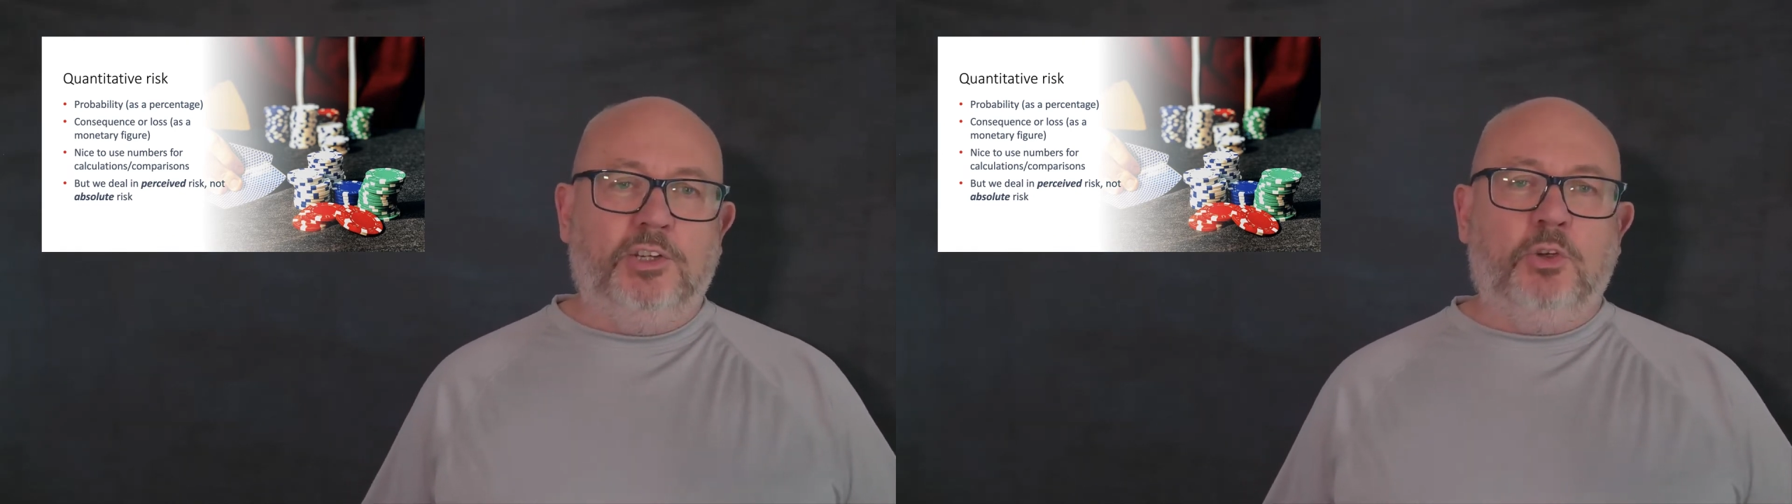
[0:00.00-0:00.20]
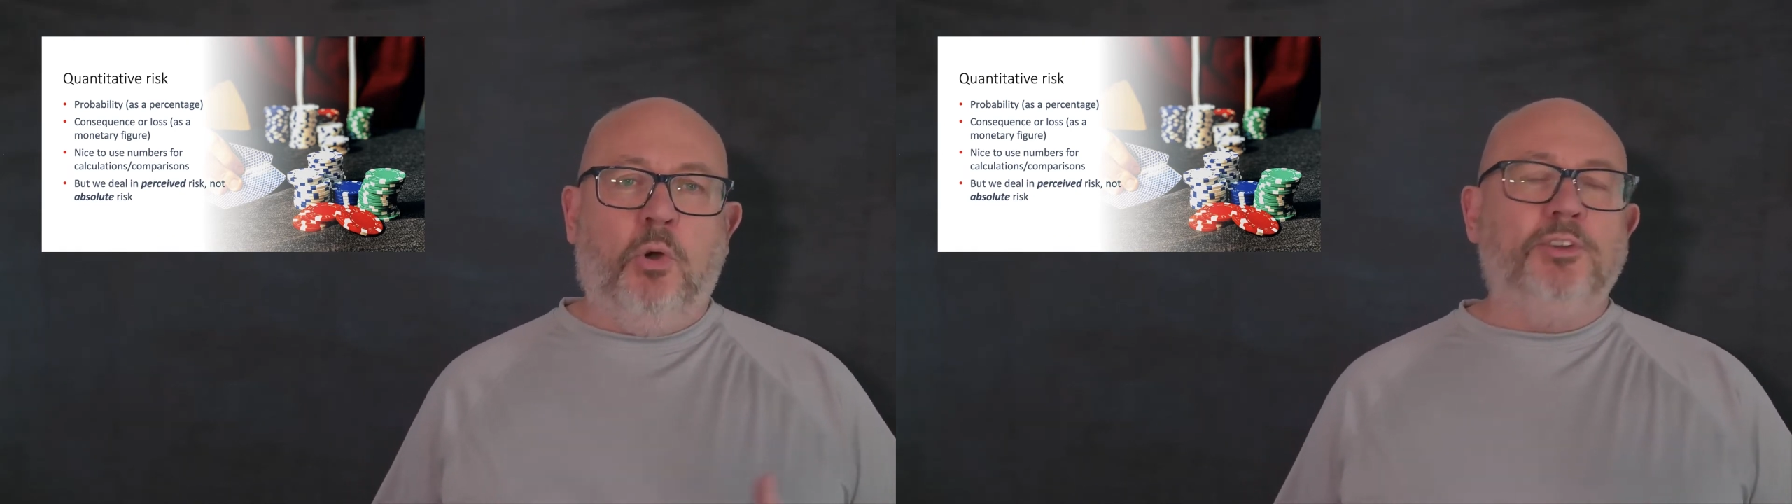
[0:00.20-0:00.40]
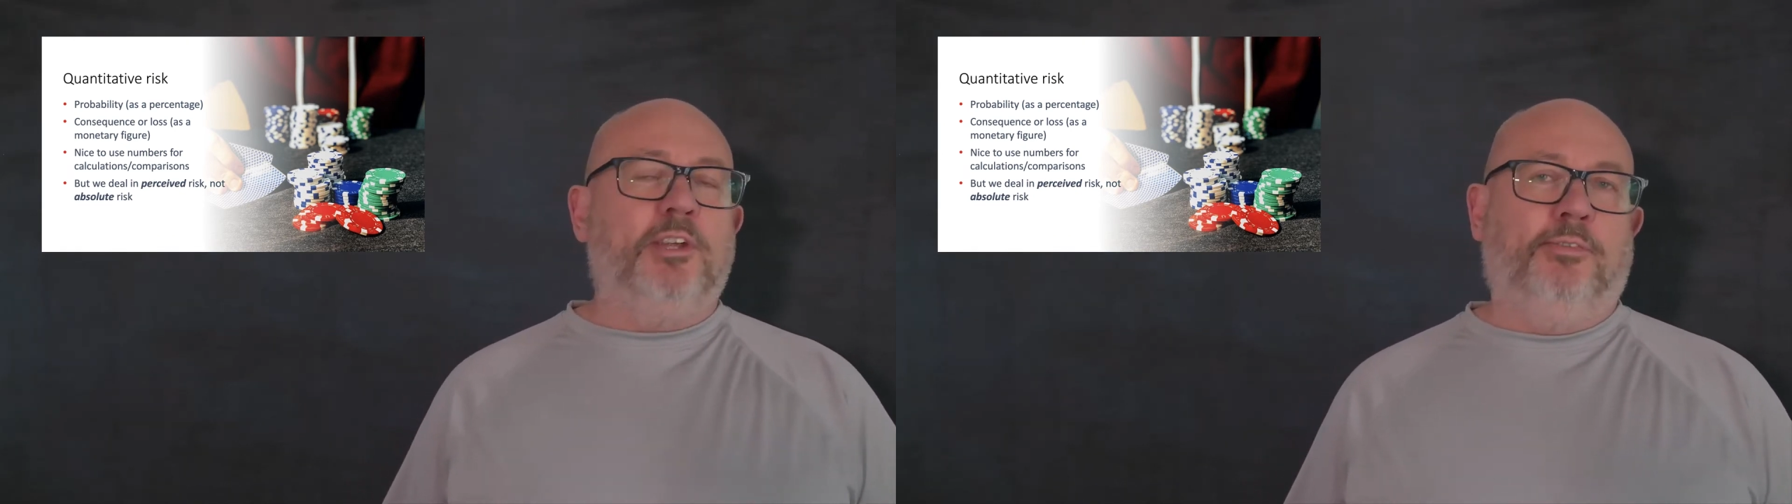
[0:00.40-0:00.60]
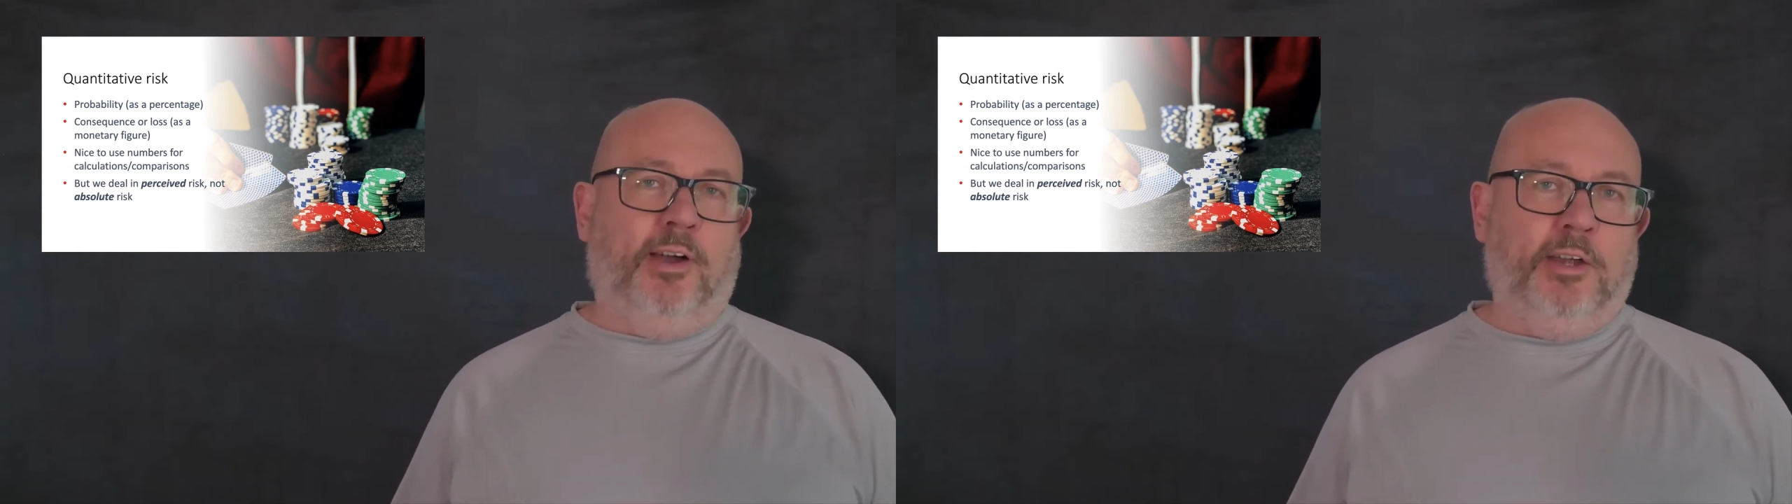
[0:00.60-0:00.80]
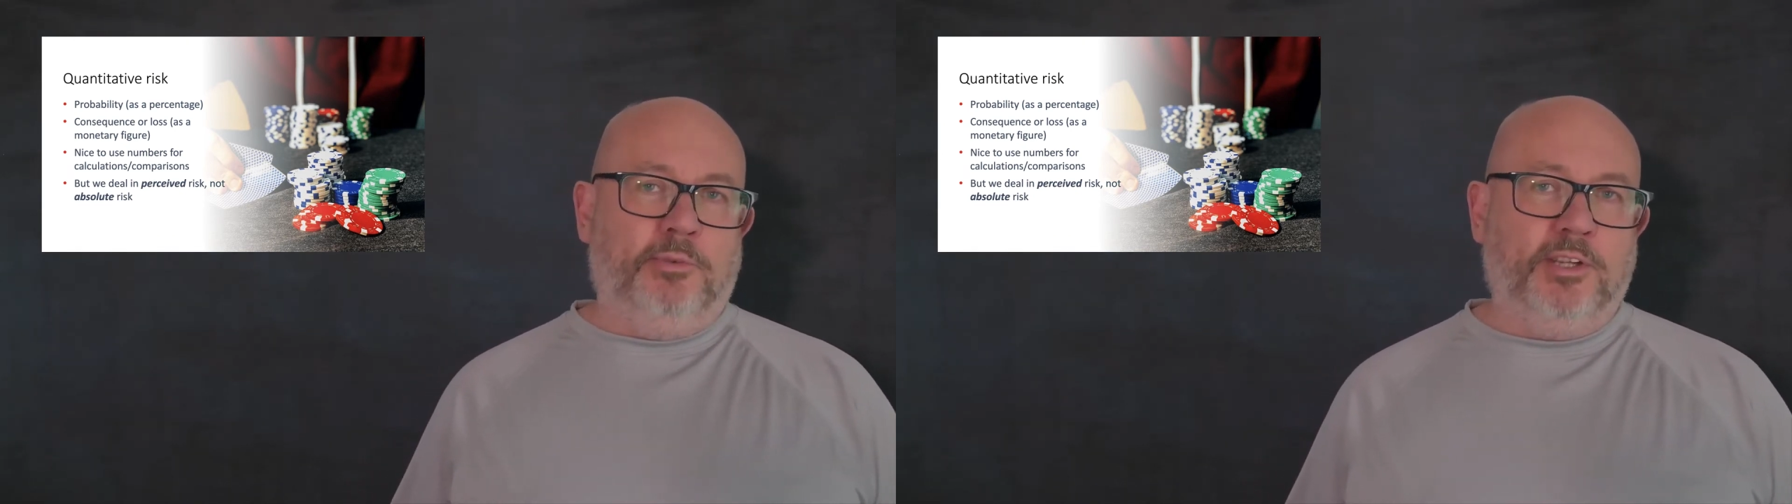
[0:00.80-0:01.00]

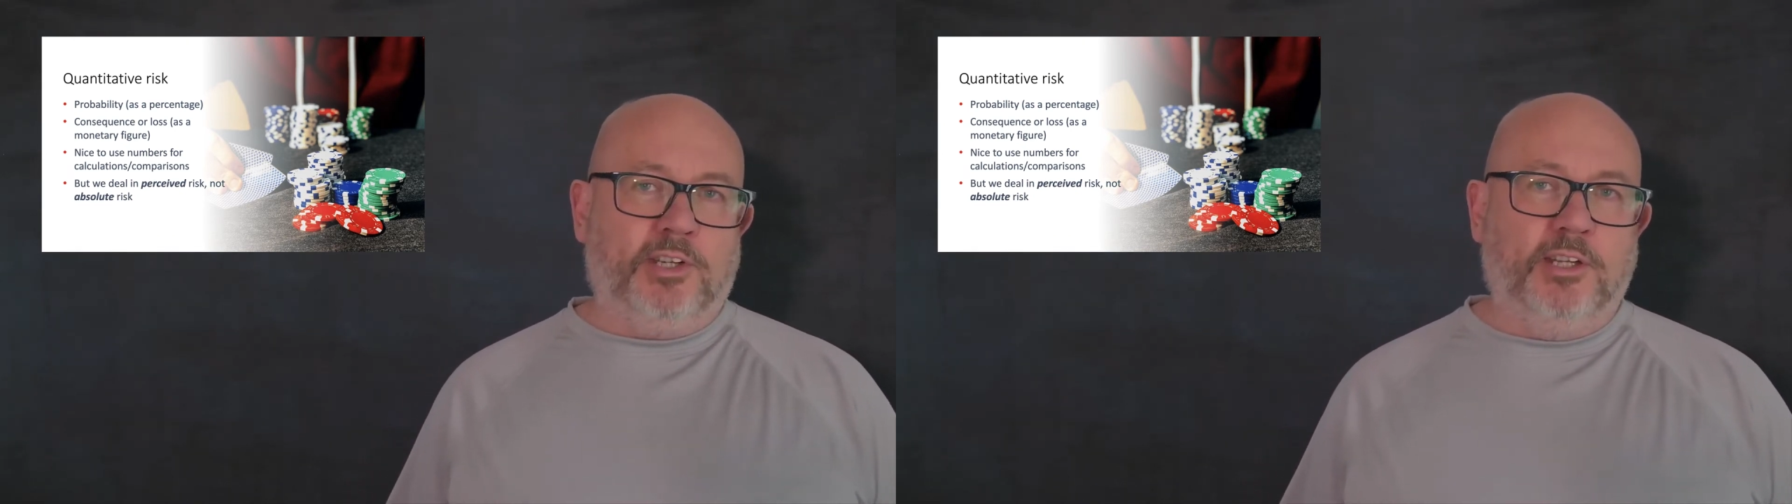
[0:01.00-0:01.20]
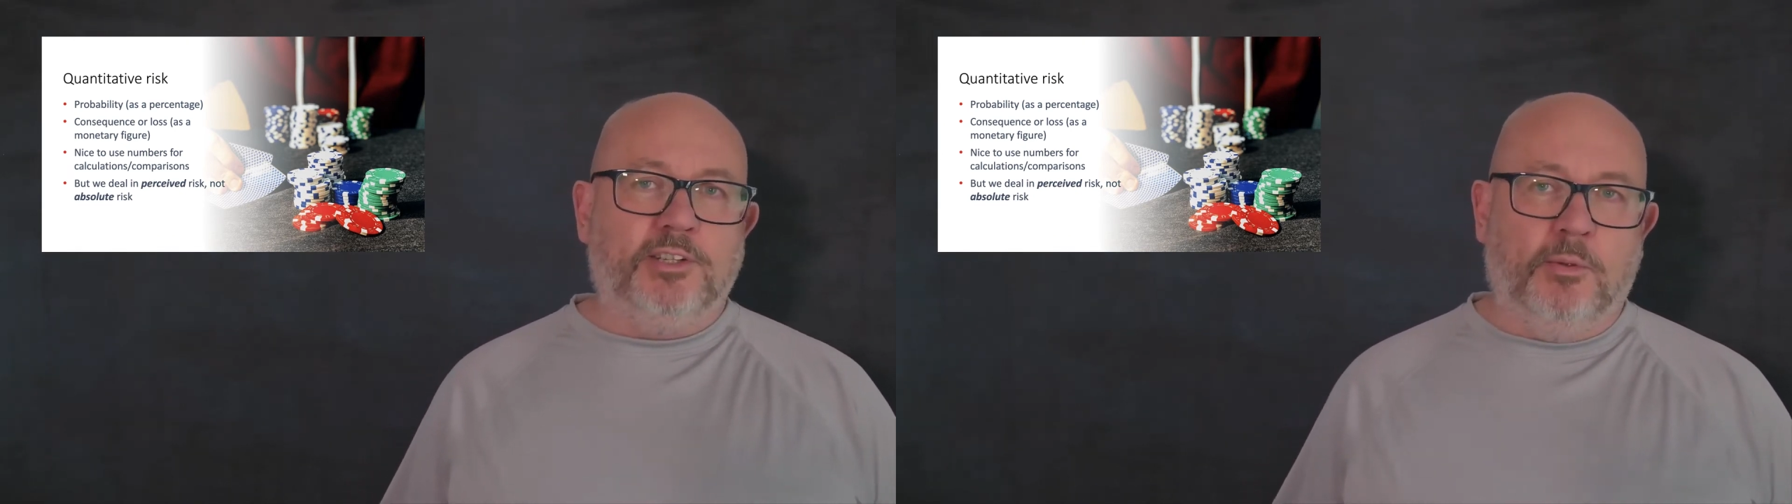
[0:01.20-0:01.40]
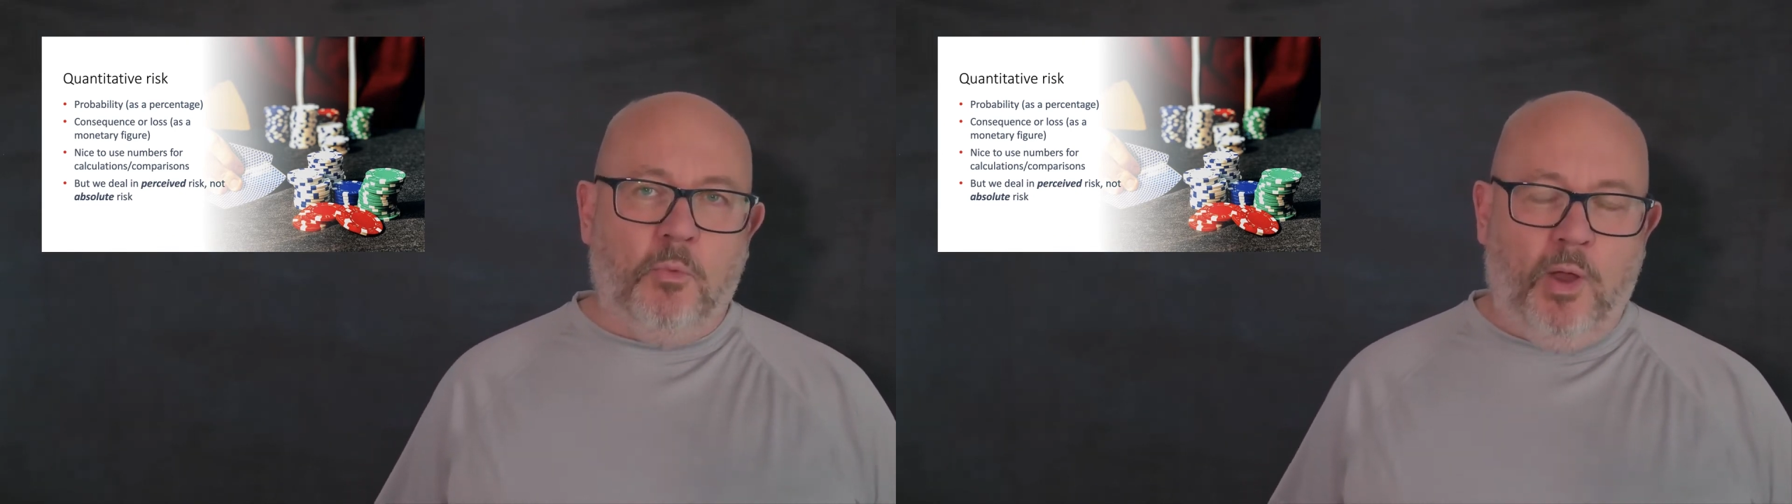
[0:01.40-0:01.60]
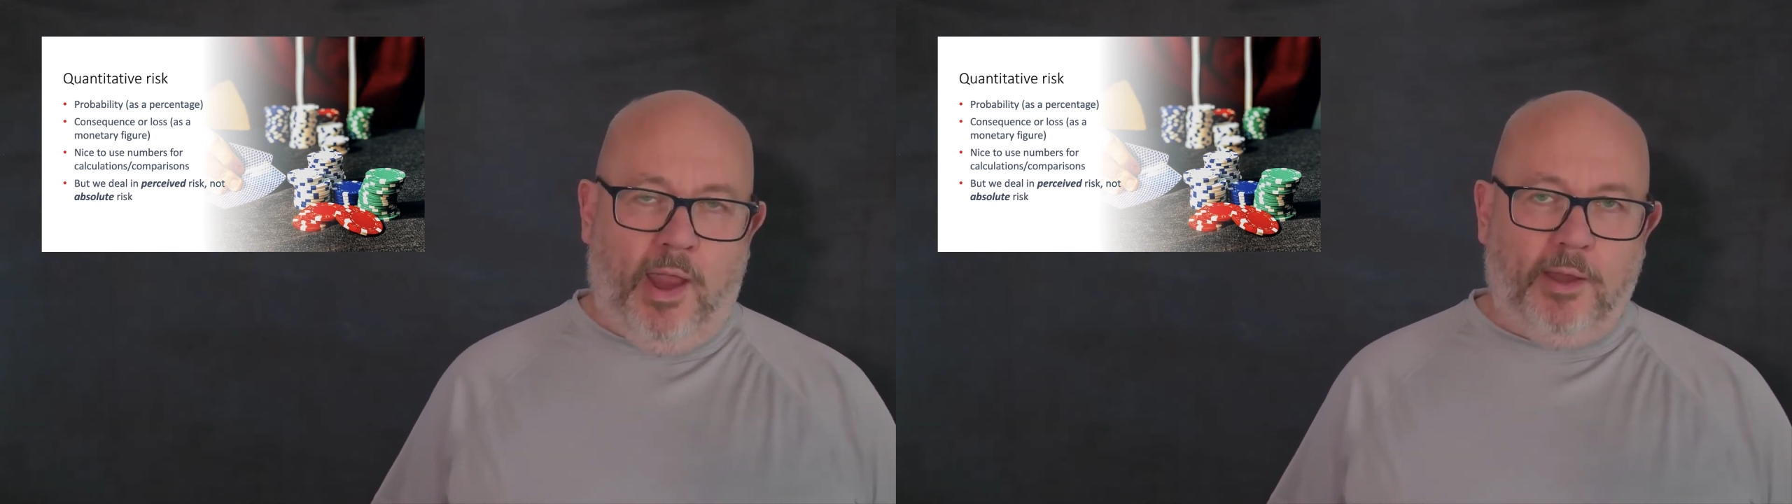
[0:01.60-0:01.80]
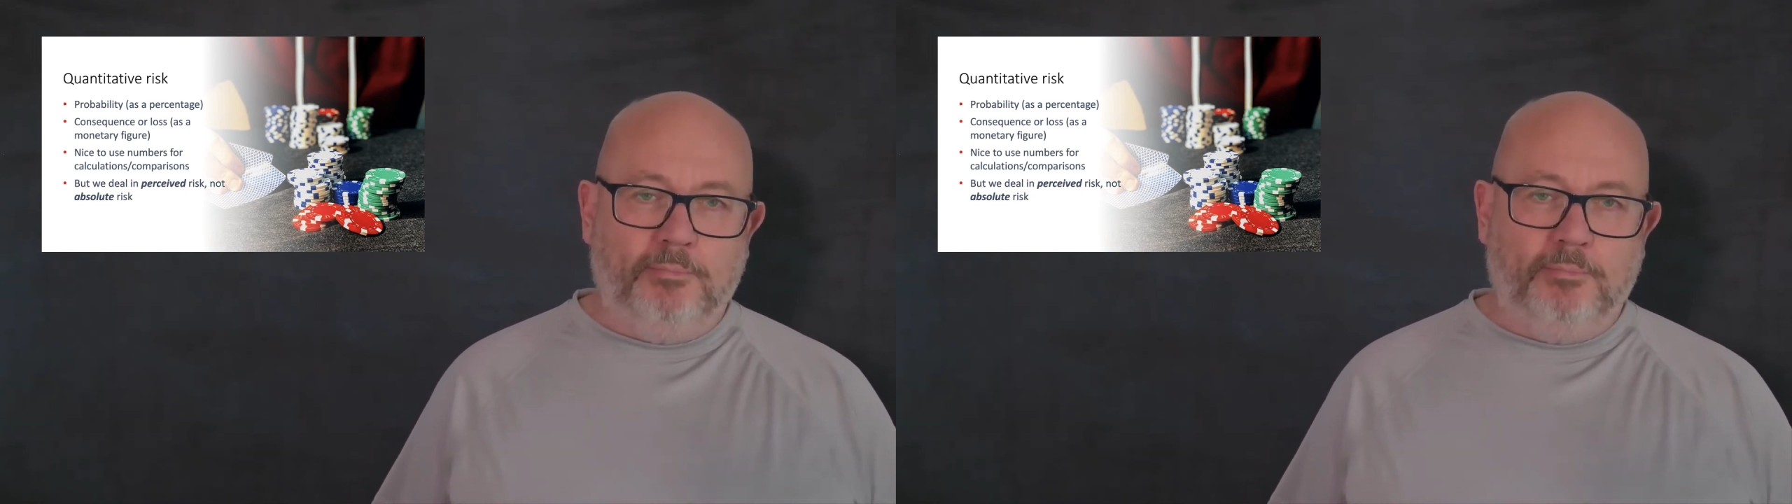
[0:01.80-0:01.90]
quantify risk in some way,